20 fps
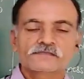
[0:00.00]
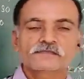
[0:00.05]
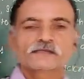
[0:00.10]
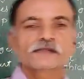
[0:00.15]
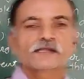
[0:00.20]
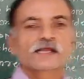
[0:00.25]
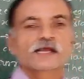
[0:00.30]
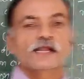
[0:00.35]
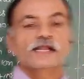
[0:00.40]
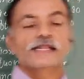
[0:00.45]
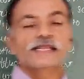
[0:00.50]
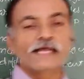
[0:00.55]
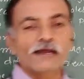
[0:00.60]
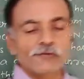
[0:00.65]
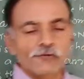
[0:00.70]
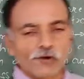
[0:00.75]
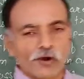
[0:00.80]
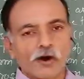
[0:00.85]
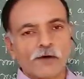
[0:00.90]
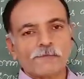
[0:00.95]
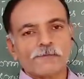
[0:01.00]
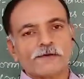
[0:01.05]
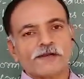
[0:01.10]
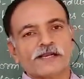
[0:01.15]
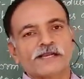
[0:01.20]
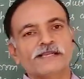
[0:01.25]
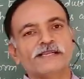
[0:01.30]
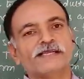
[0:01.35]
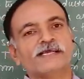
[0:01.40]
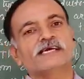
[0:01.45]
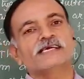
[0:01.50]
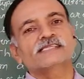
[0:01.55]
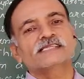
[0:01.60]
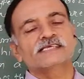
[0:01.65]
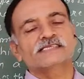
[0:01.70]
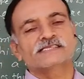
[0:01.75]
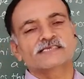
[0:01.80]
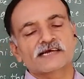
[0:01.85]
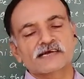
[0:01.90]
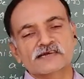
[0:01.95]
developed near the
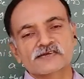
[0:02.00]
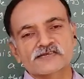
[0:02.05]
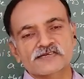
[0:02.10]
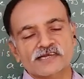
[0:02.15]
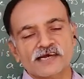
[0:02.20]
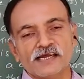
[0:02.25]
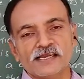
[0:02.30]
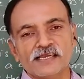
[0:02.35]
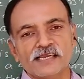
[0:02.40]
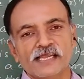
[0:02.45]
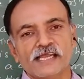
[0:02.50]
junction in